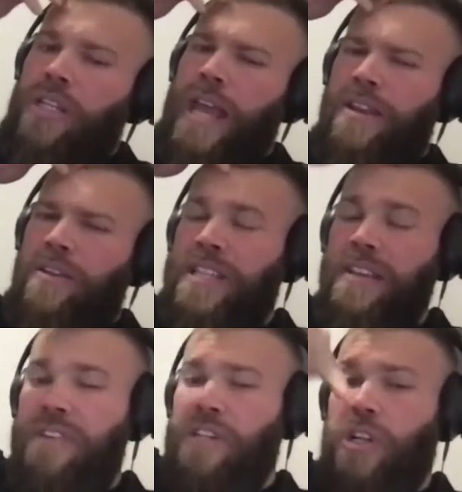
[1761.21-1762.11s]
and you
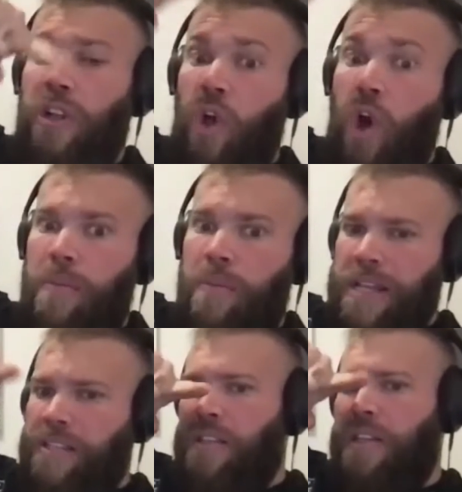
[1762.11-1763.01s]
see vision a lot of
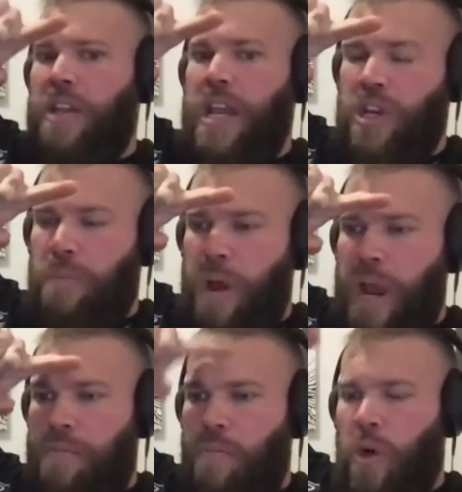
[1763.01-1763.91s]
places in your
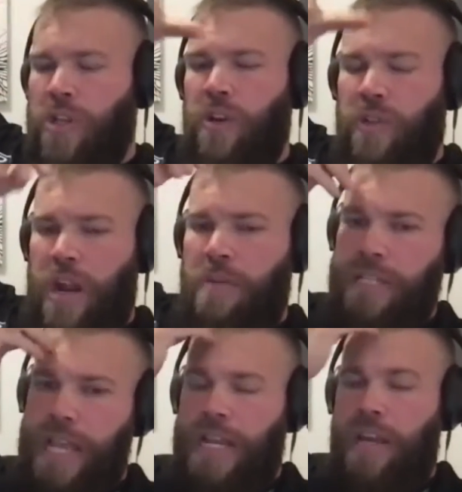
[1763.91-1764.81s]
brain, more so than
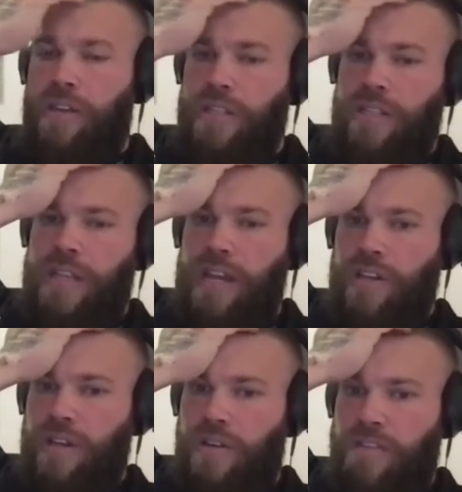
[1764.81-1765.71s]
almost any other
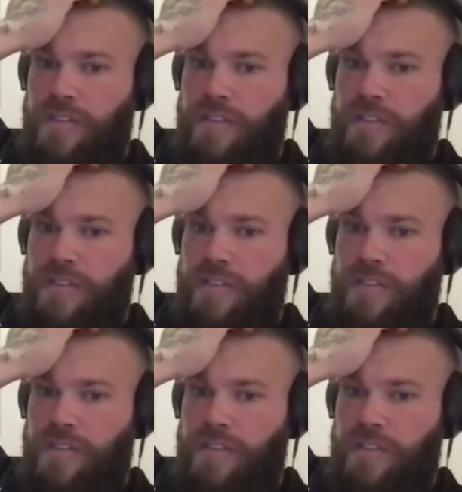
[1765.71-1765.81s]
sensation.